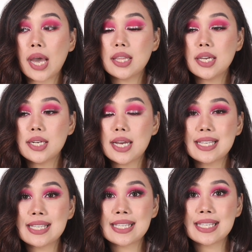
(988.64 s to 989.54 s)
I think it
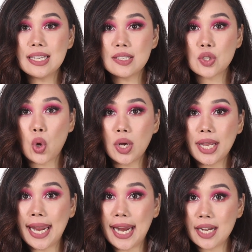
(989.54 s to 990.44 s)
has 6
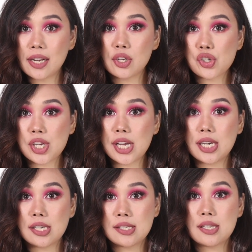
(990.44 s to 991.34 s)
or 8
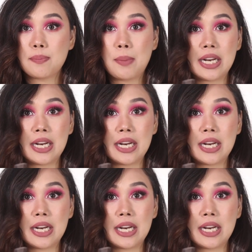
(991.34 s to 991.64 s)
shades.